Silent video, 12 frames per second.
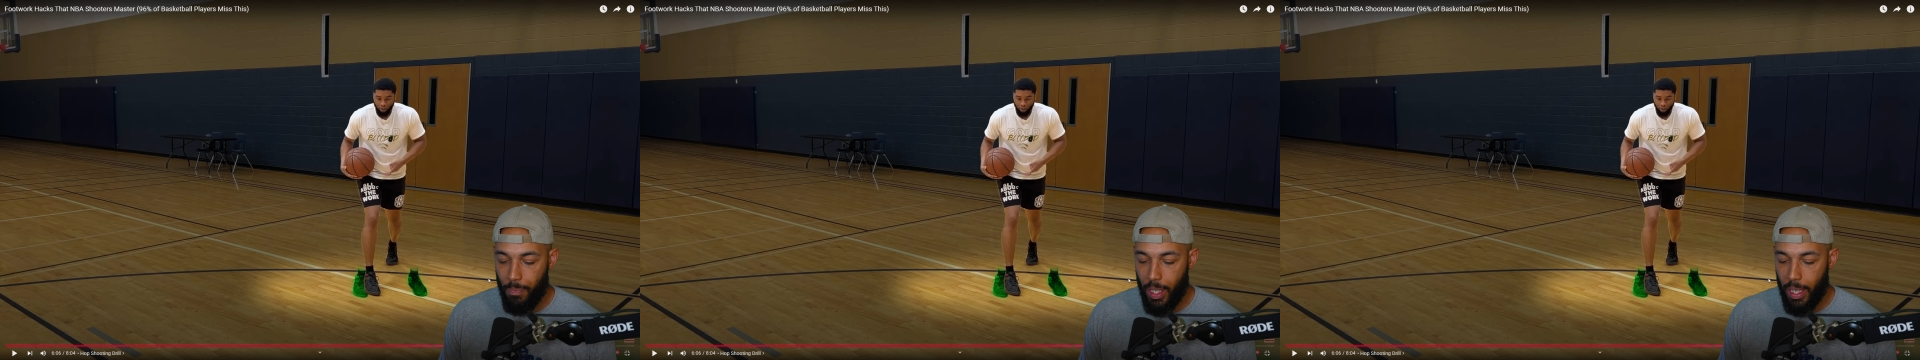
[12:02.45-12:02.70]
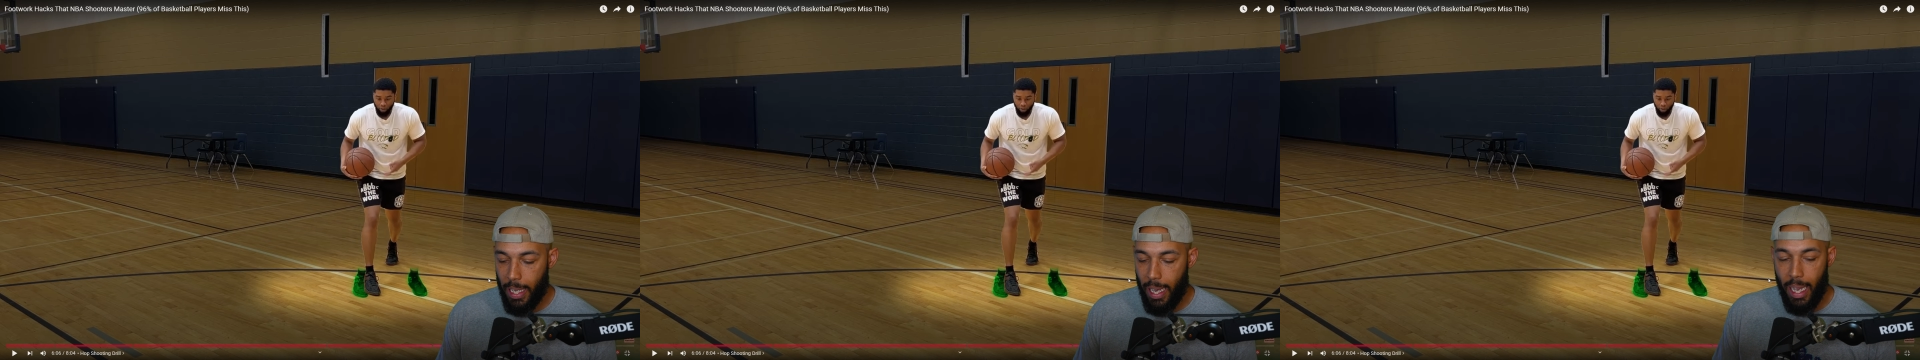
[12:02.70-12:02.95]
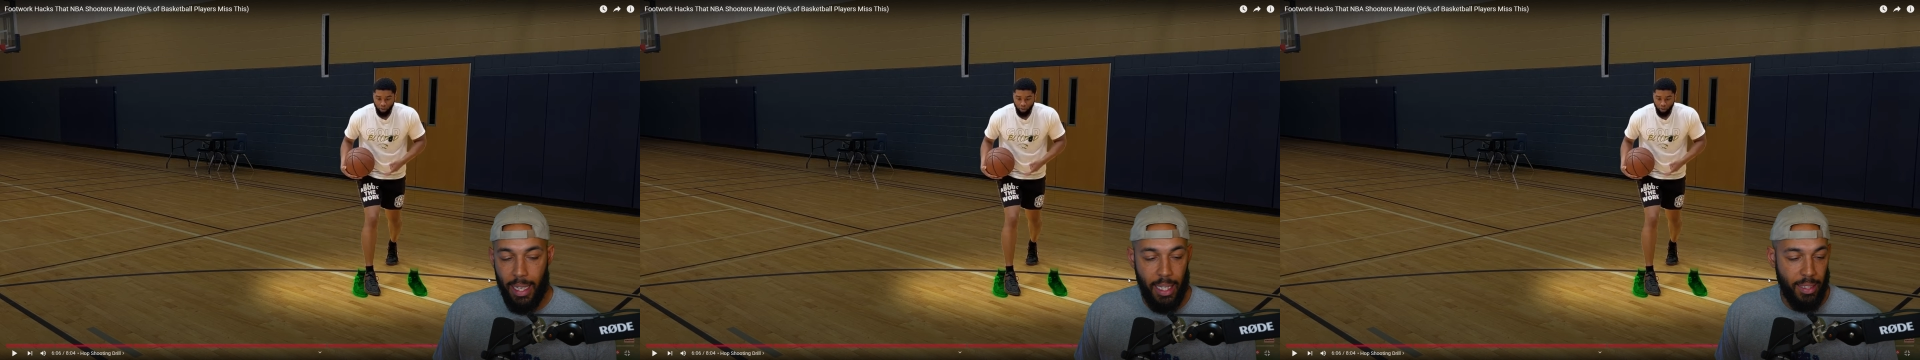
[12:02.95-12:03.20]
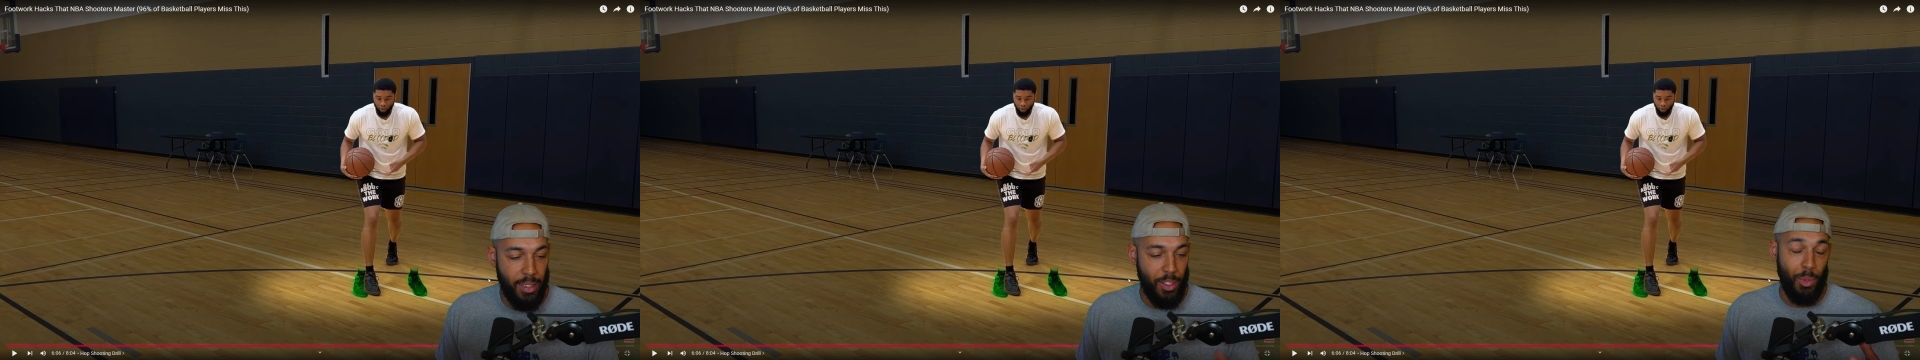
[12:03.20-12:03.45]
Okay, I
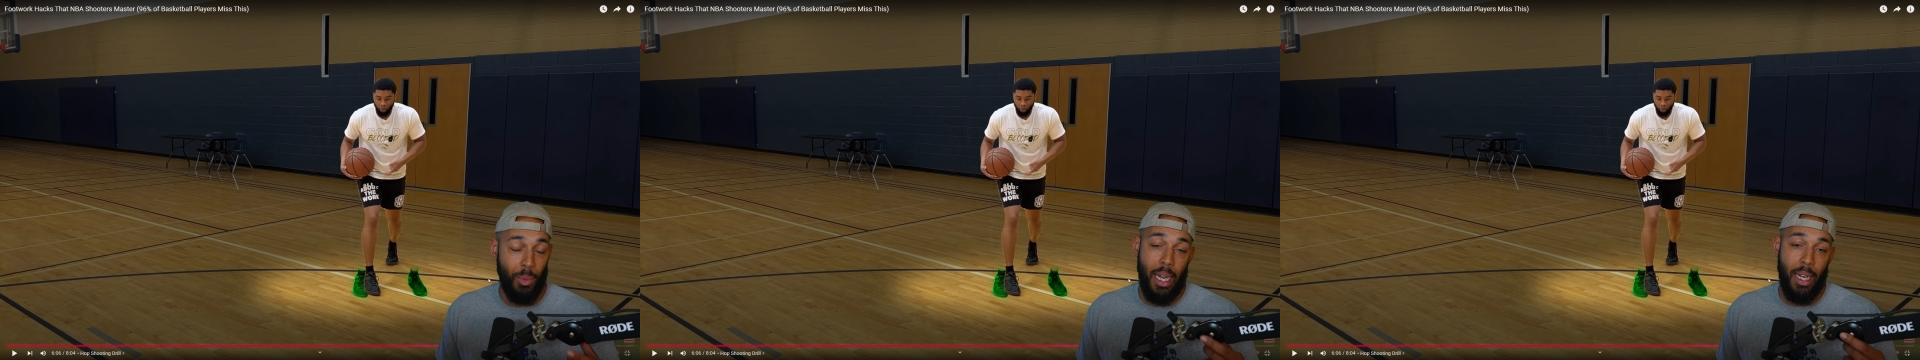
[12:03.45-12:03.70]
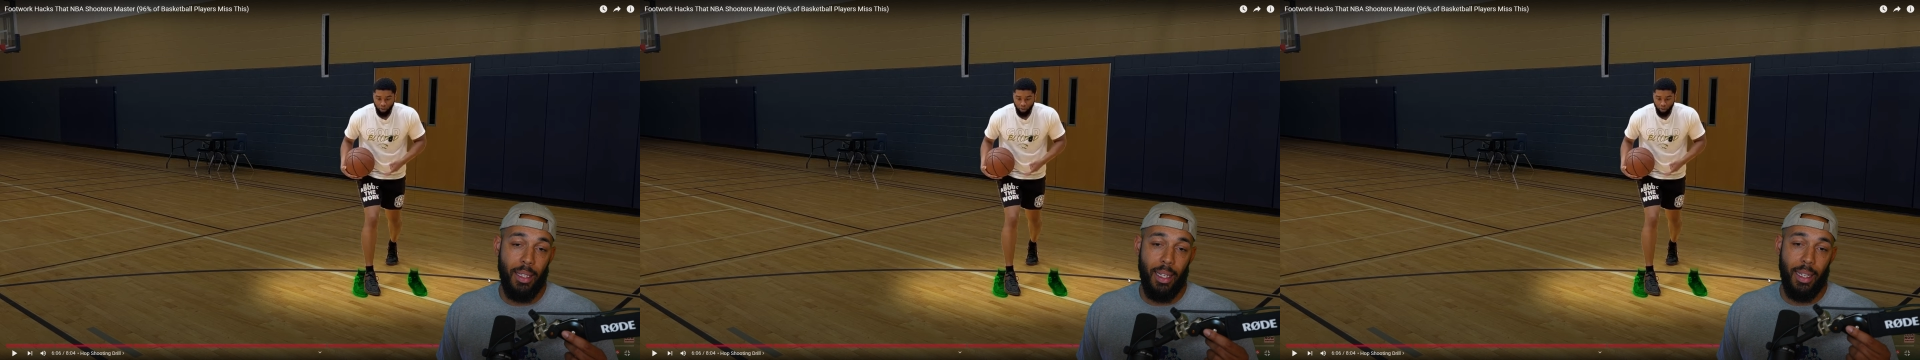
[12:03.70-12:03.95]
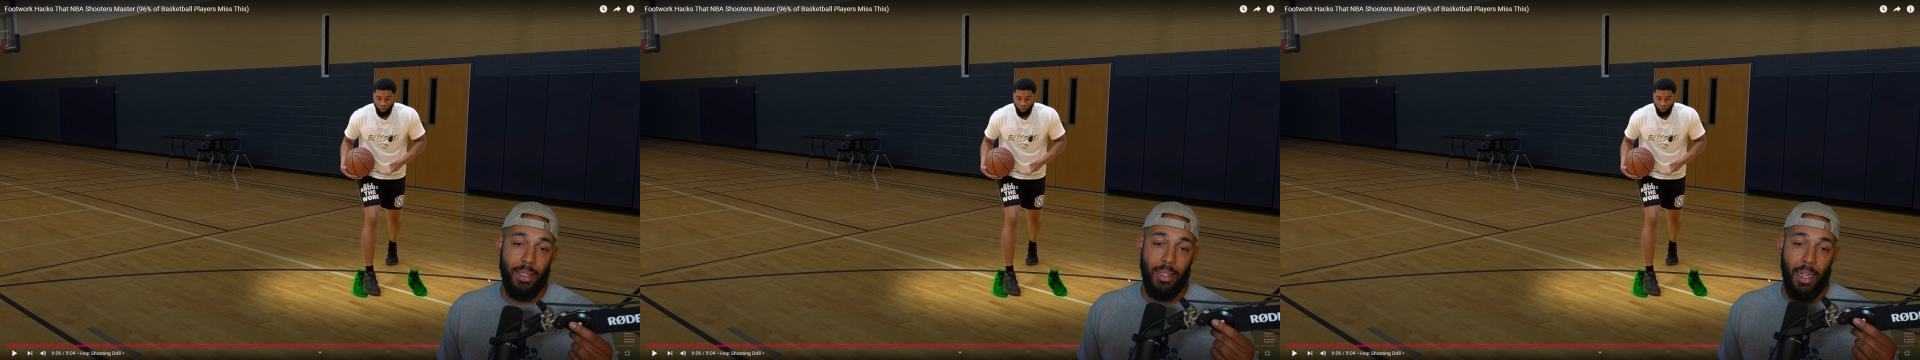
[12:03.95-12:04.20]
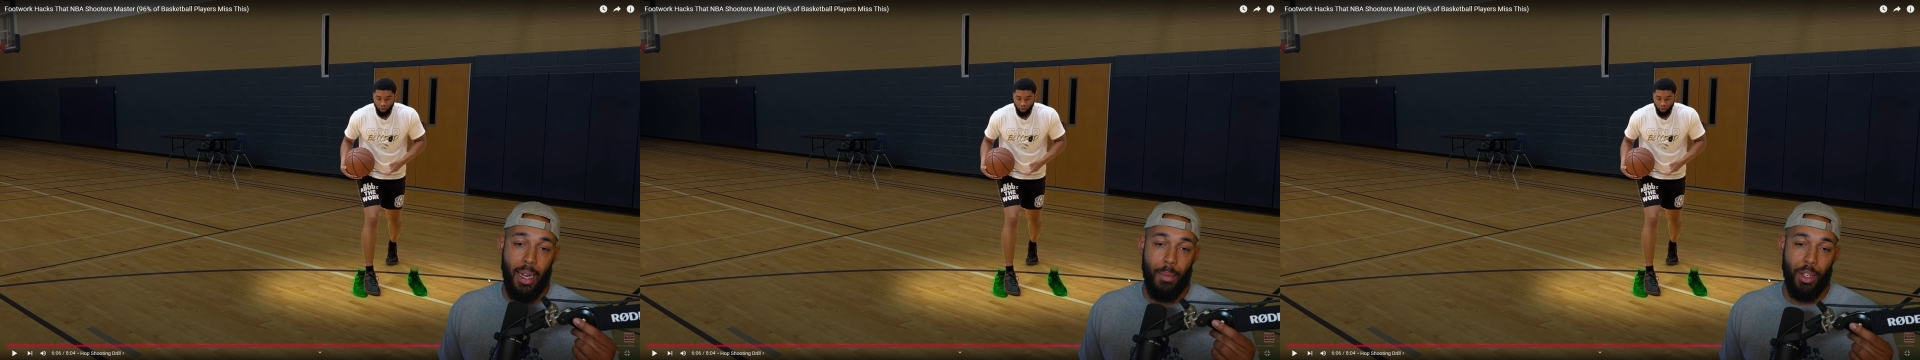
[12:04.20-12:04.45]
guess this is why, like I
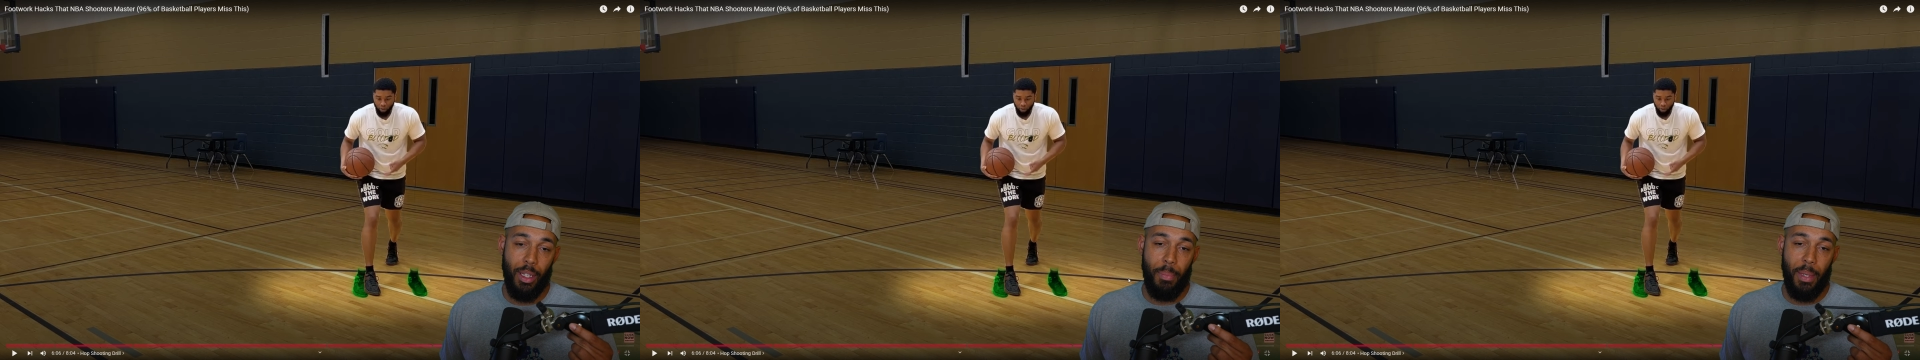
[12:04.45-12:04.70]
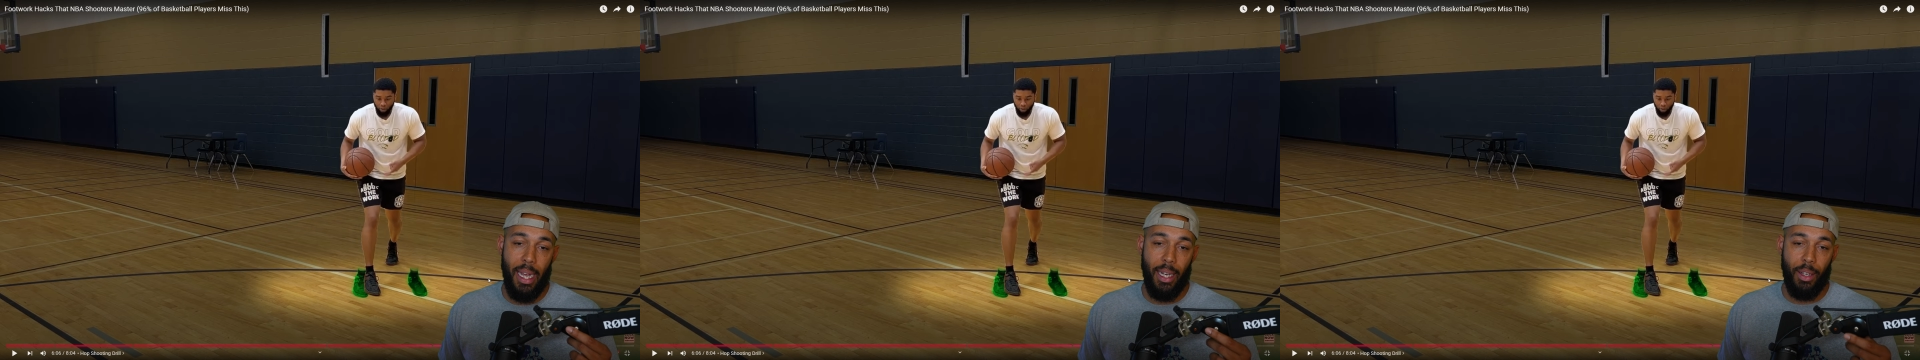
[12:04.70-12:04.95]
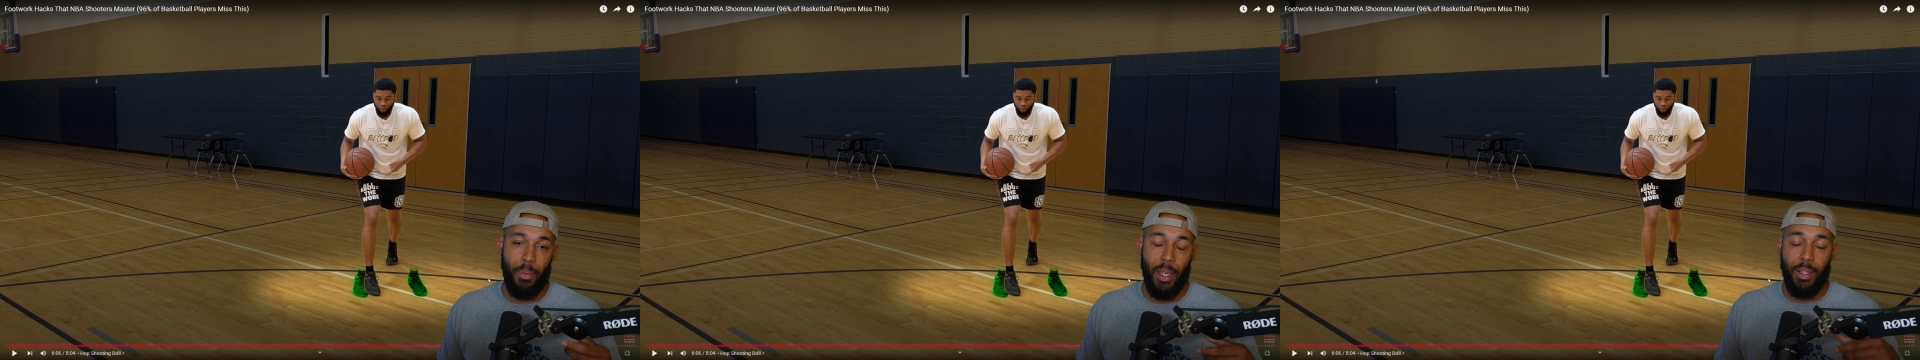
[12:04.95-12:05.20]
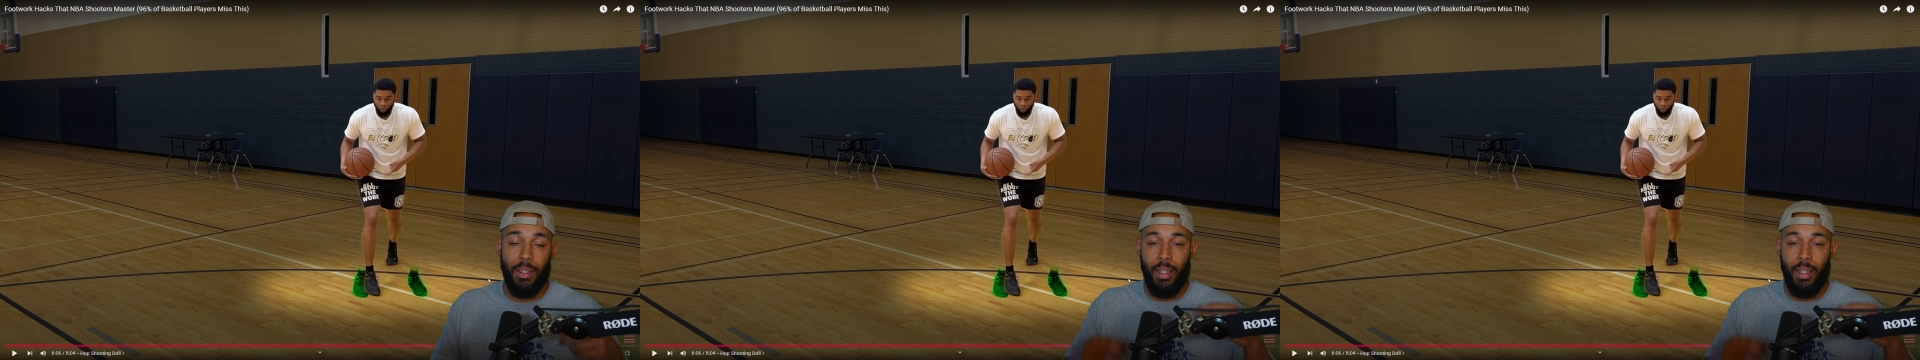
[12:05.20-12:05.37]
said, I'm really pedantic with